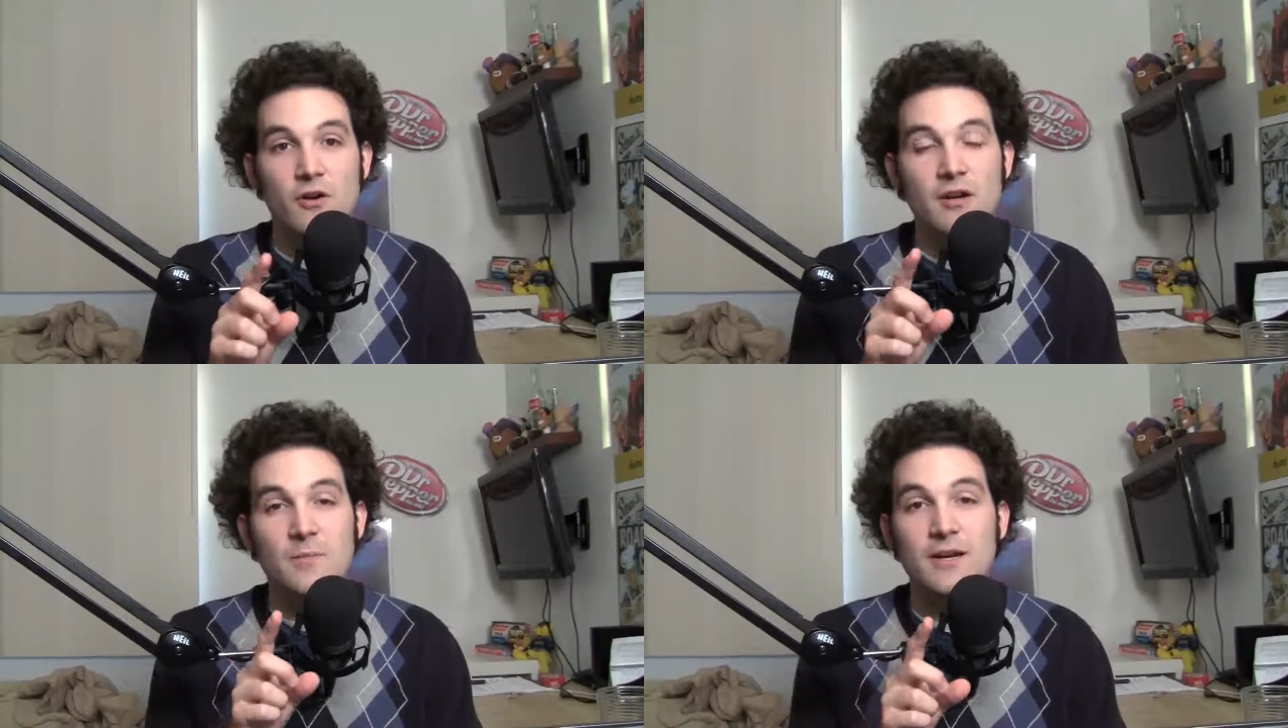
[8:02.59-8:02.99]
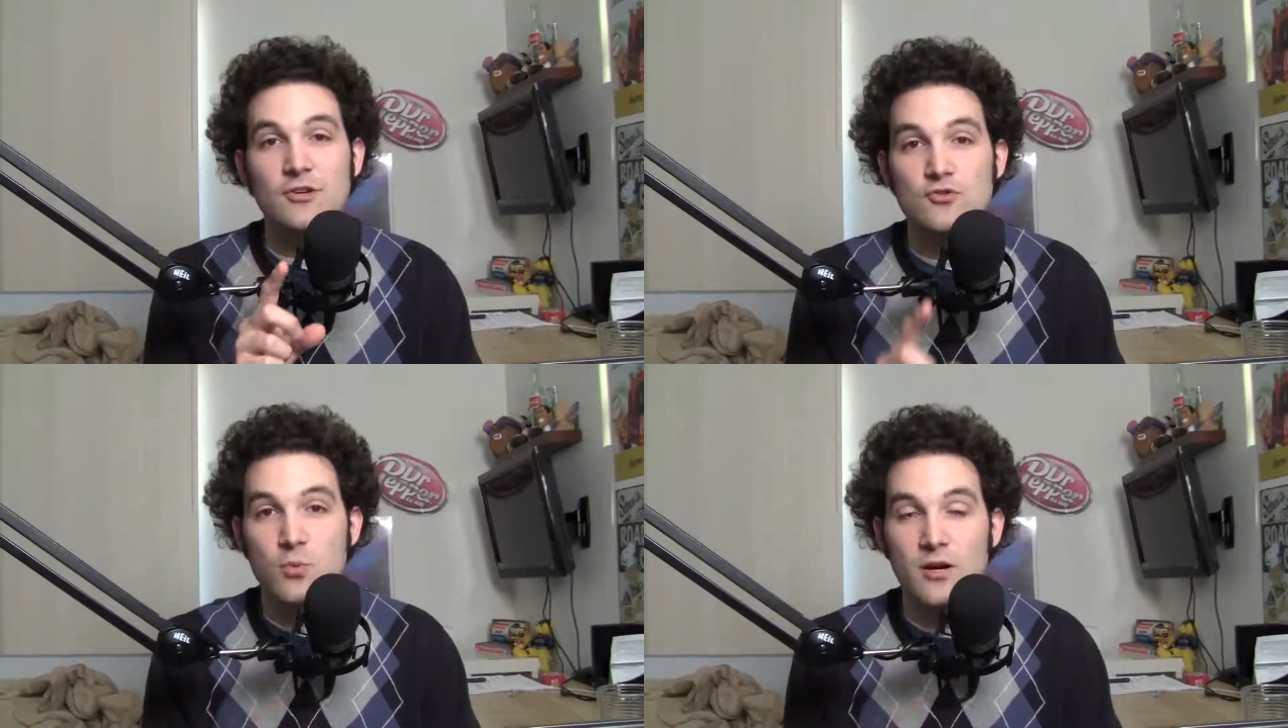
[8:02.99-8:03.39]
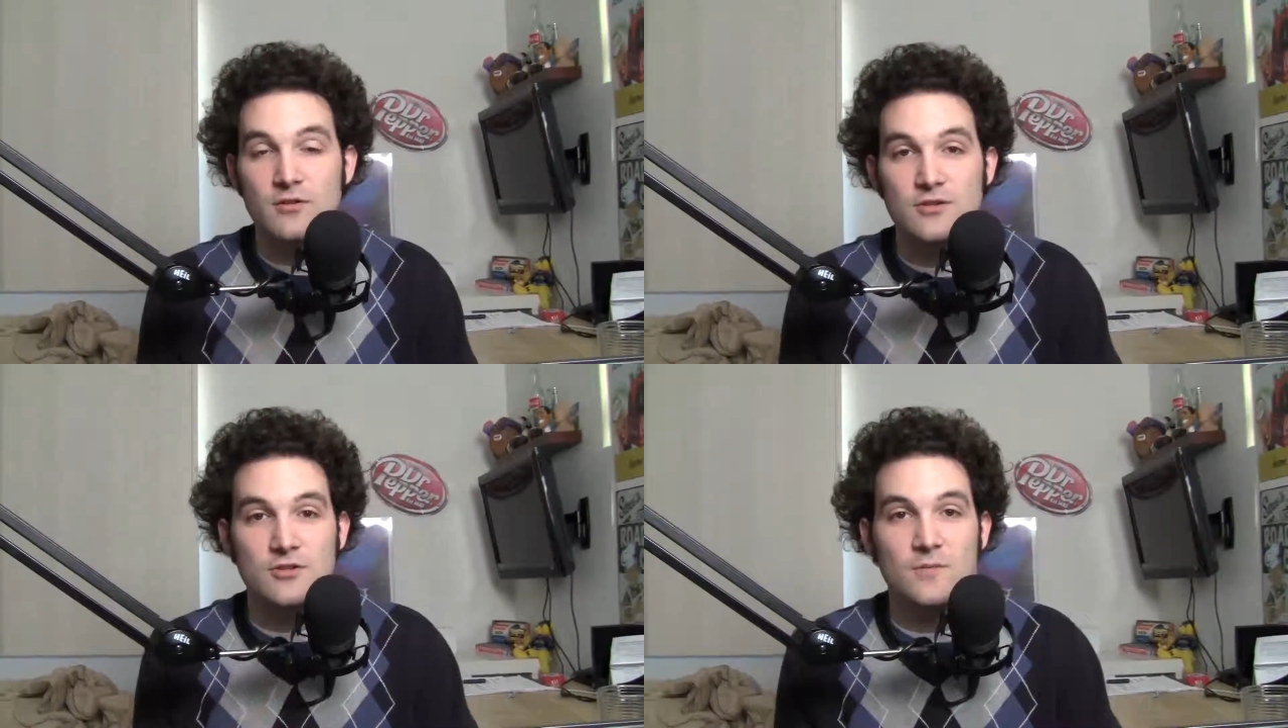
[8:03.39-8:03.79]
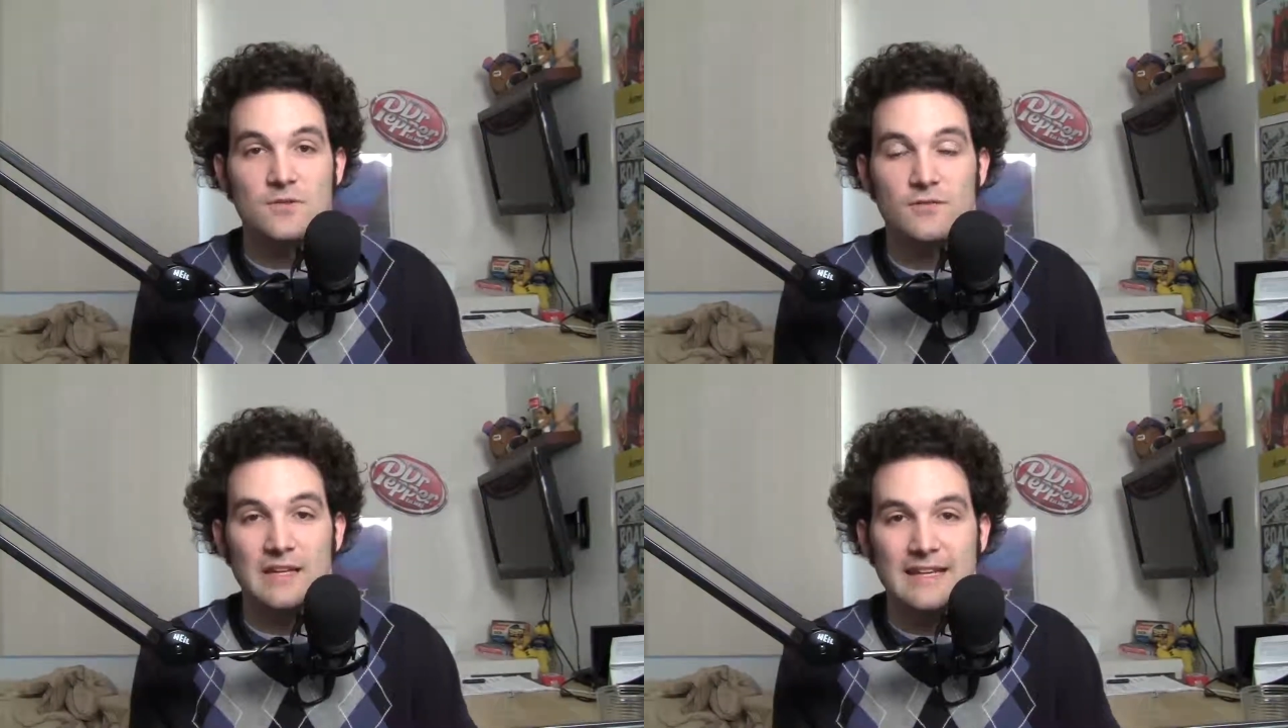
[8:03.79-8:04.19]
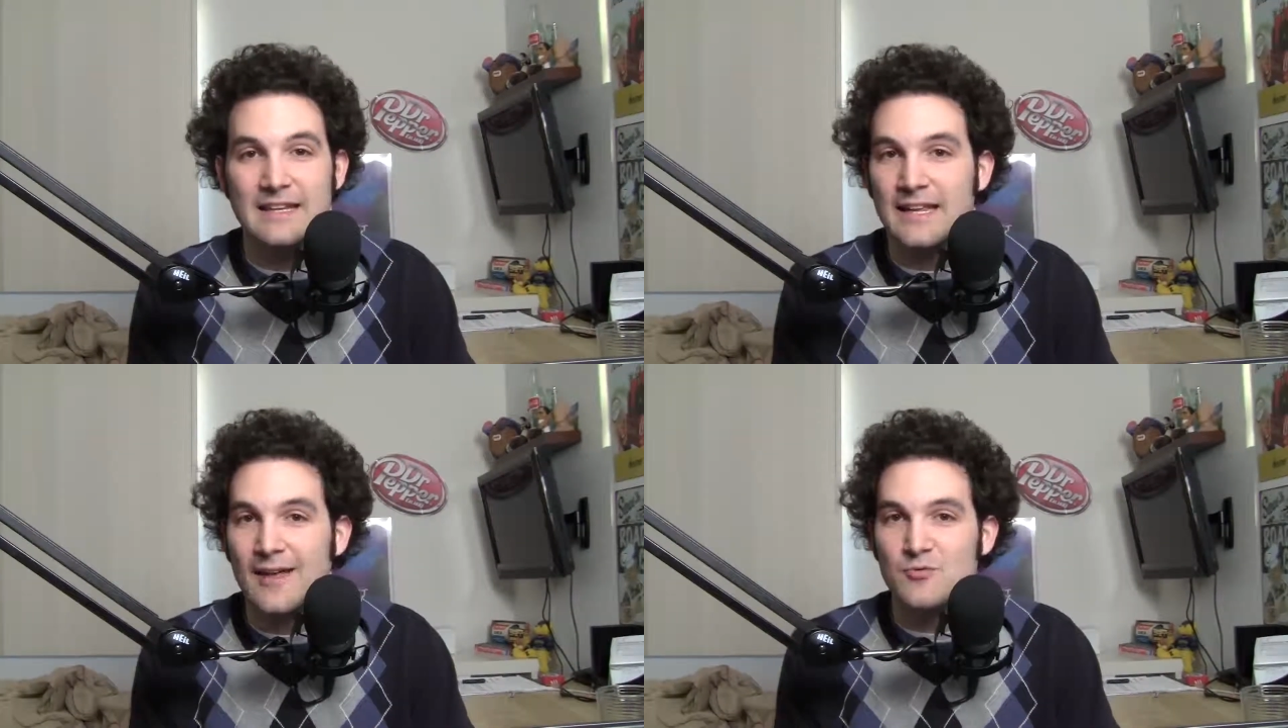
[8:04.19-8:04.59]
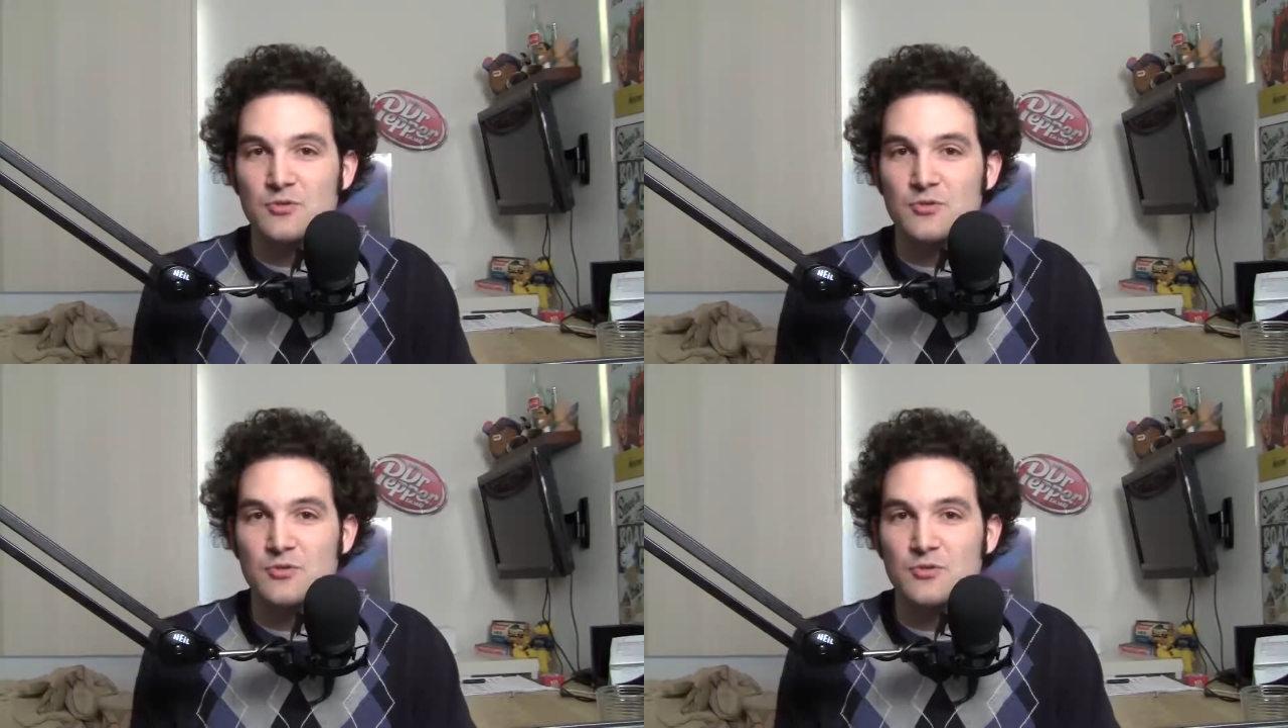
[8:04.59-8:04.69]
already beating Twitter in terms of linking games,